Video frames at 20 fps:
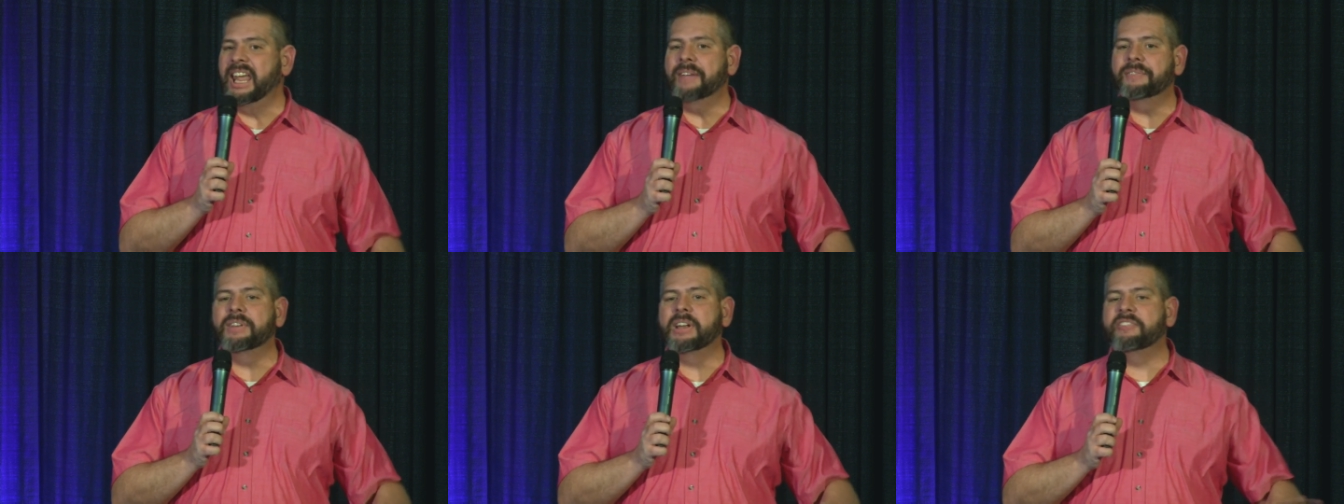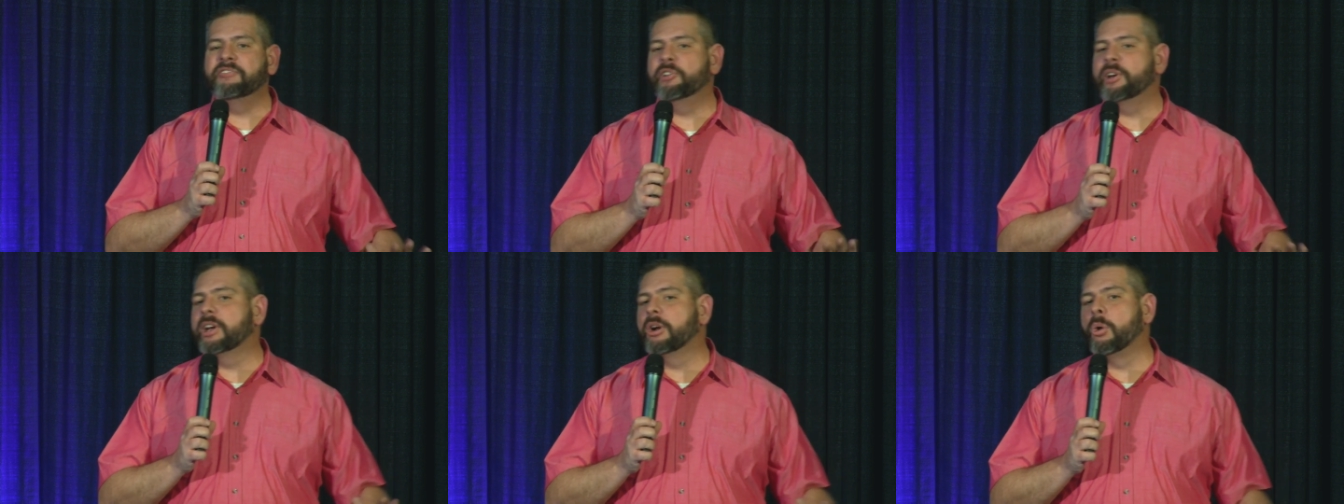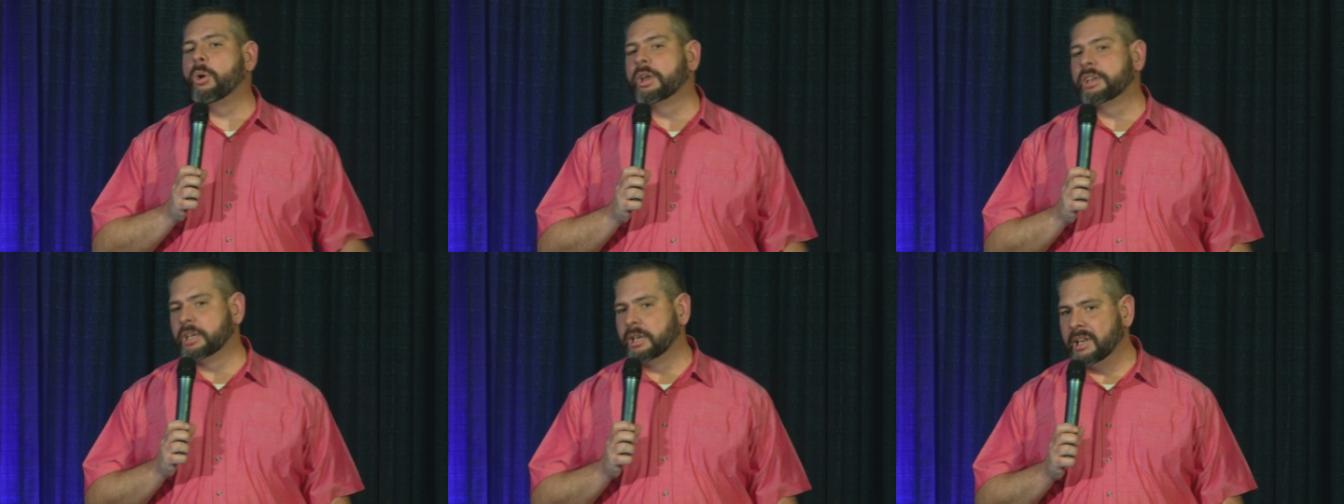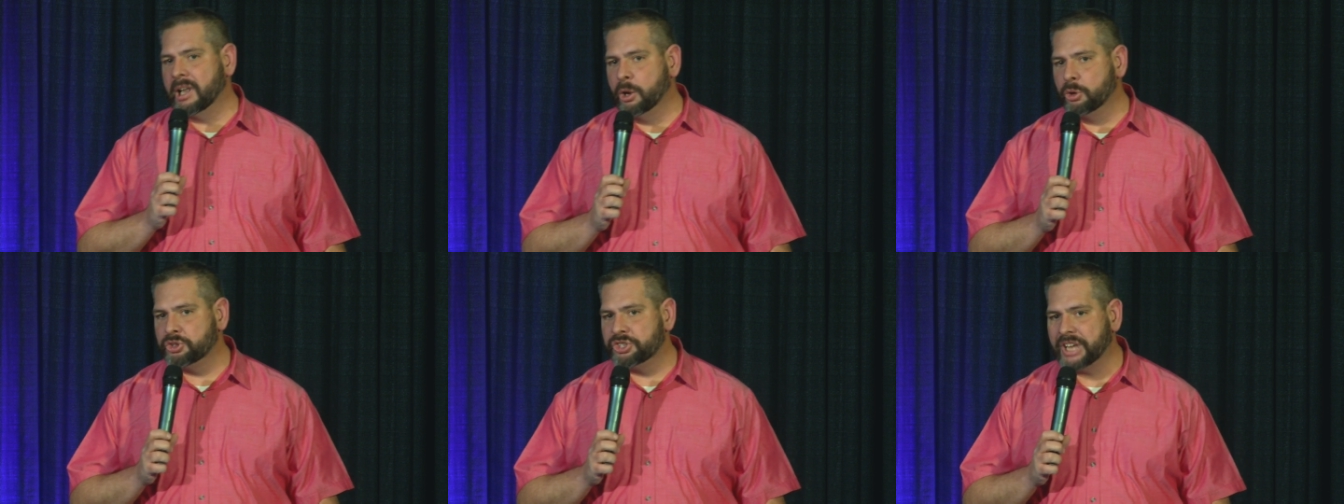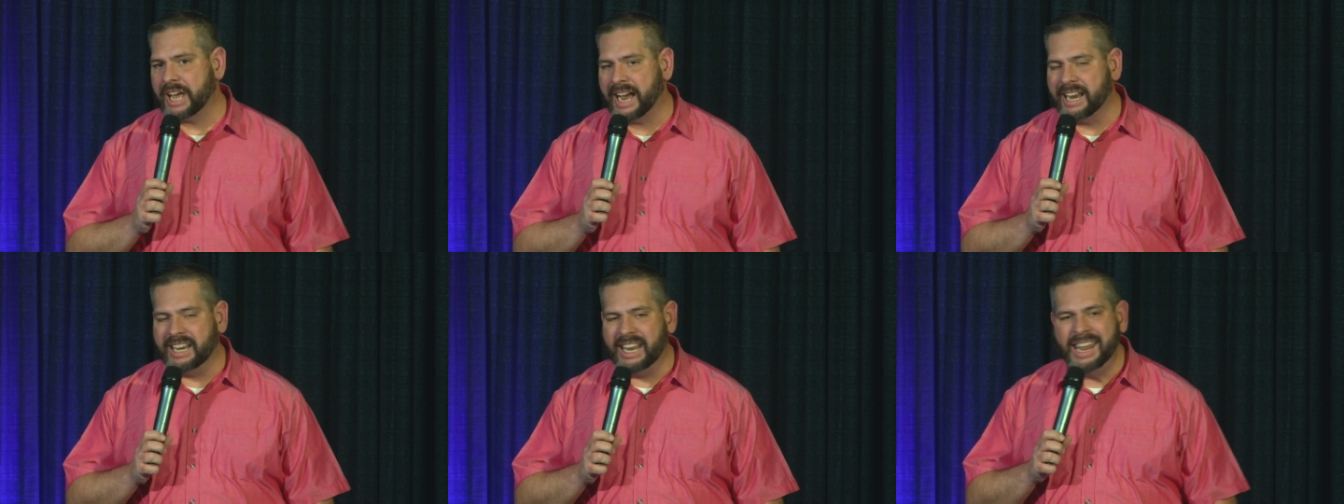even if we go on the low
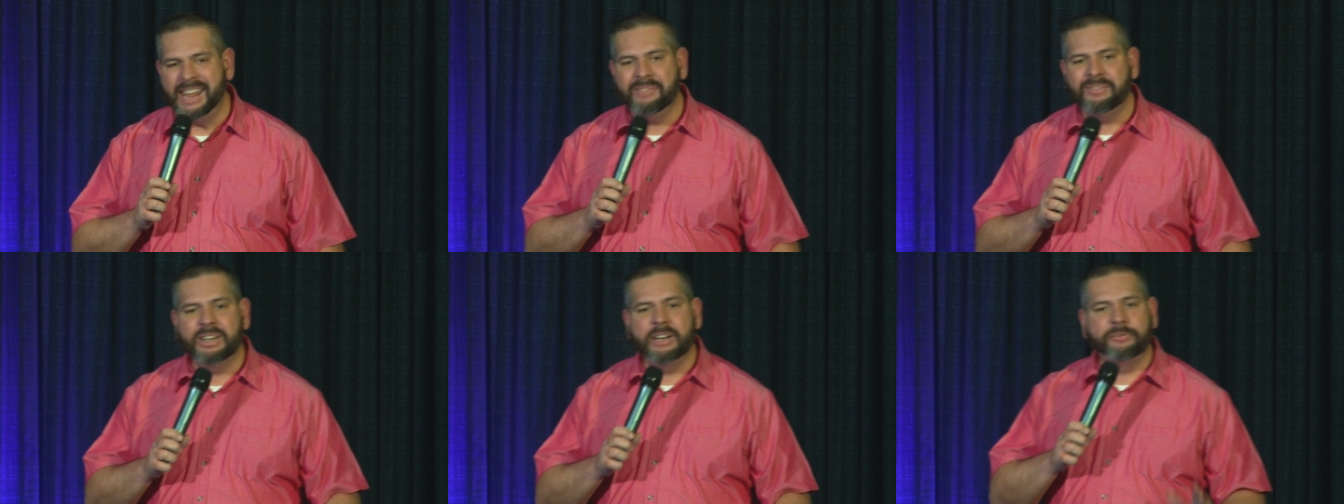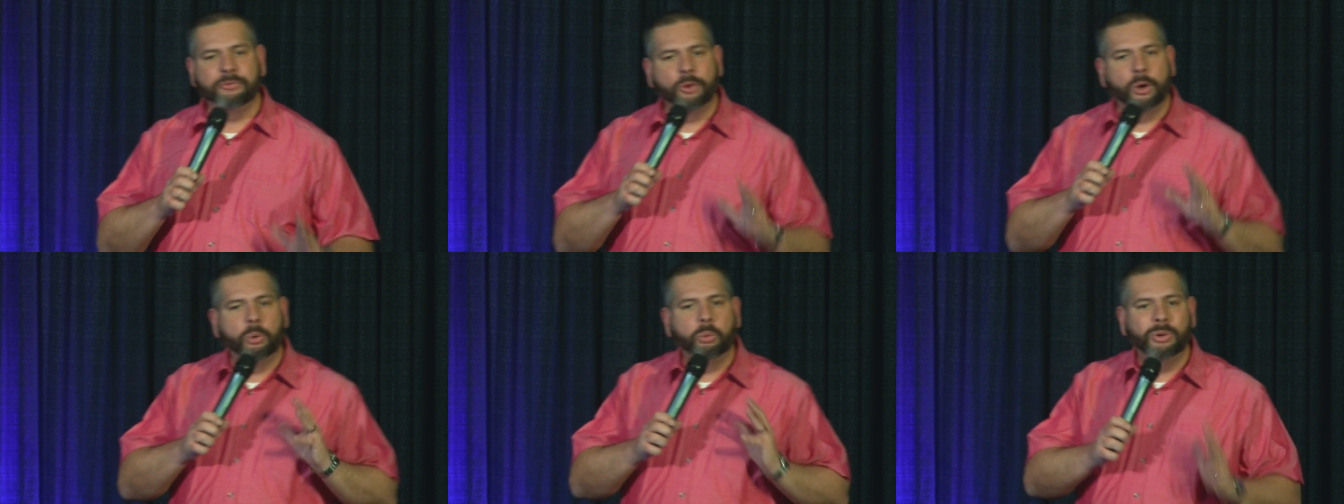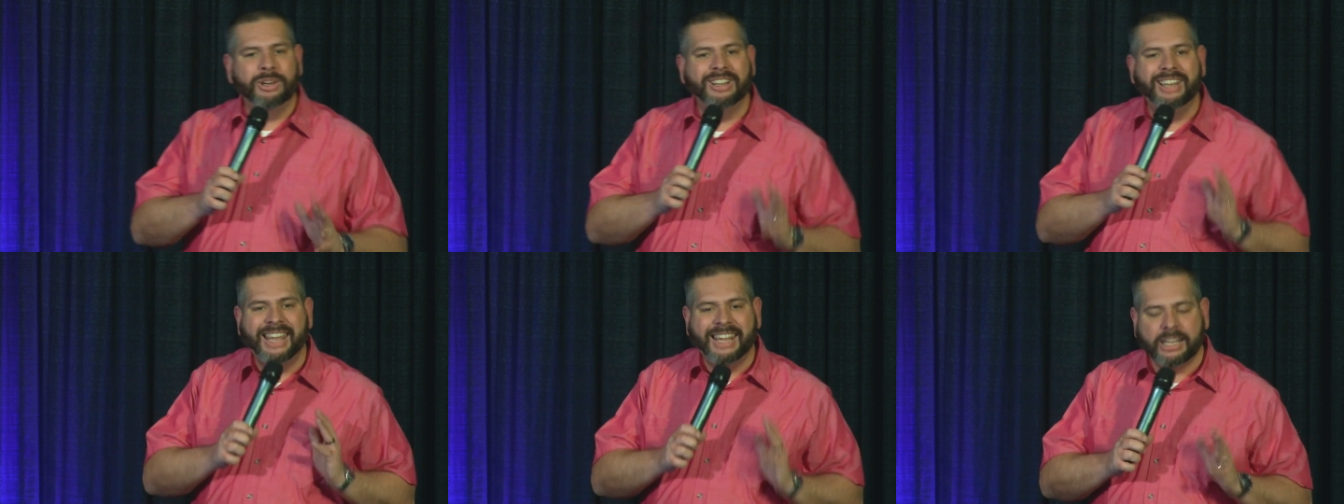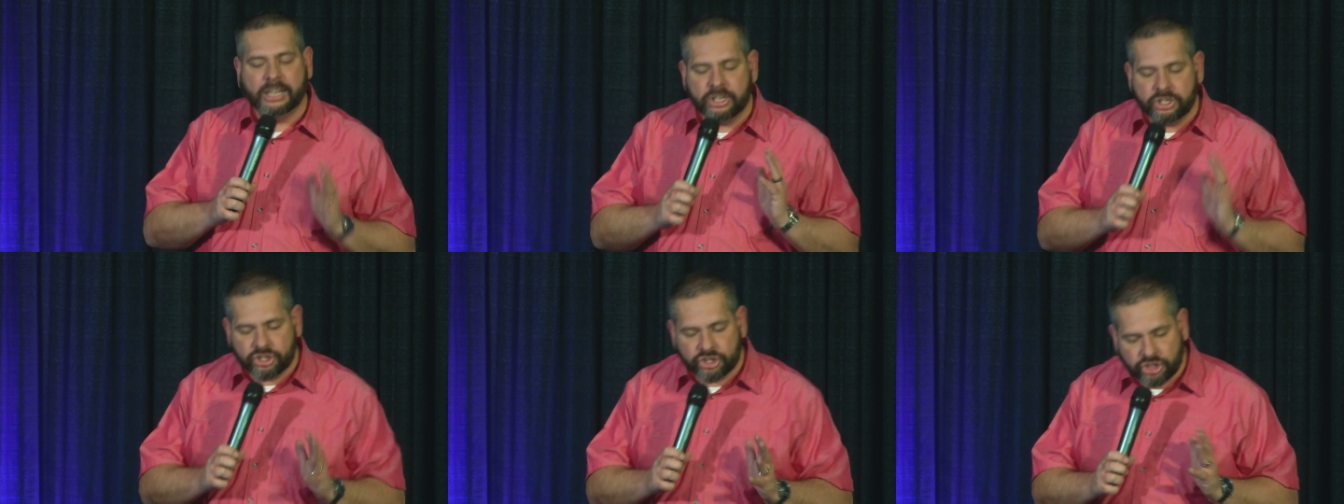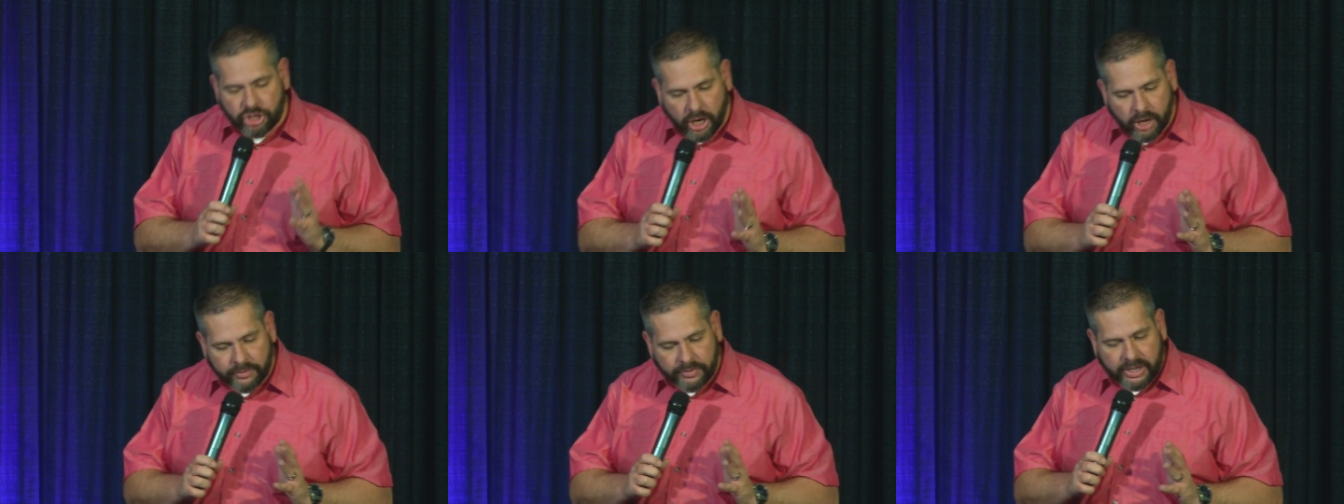side, even if we're really
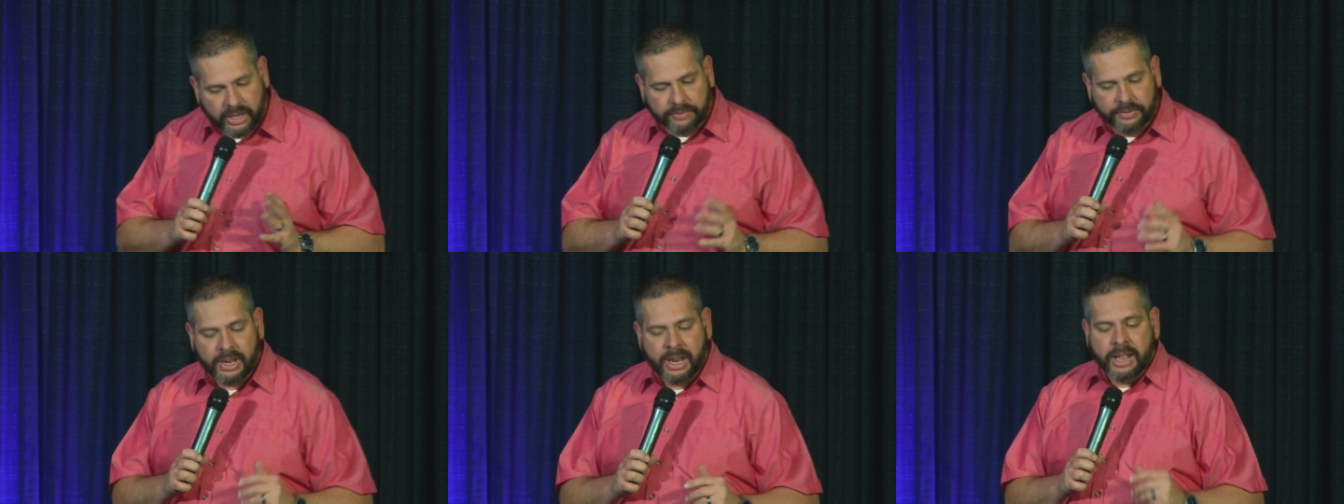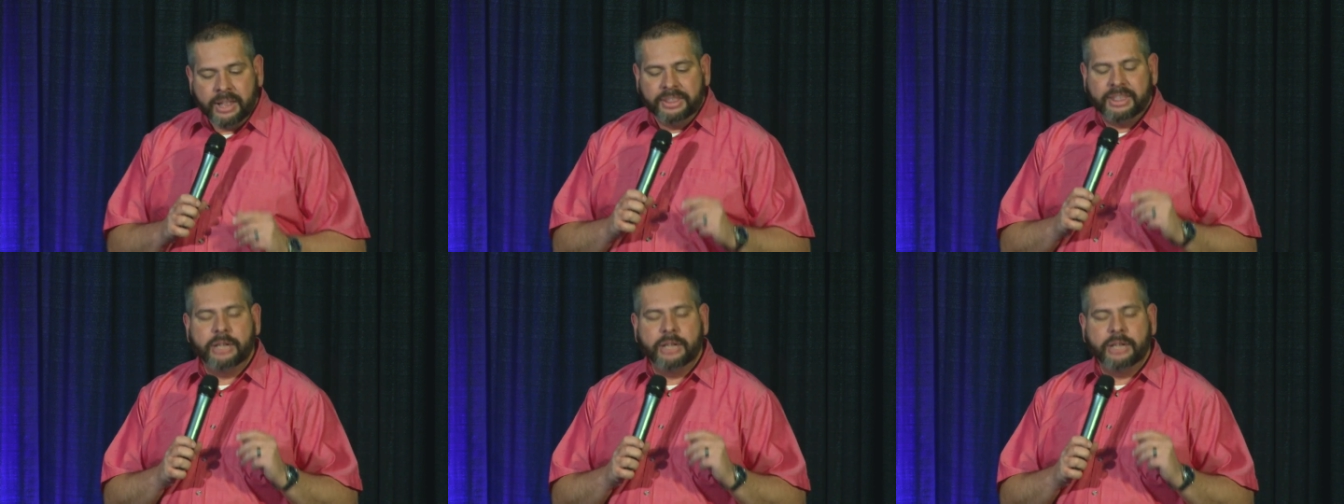conservative,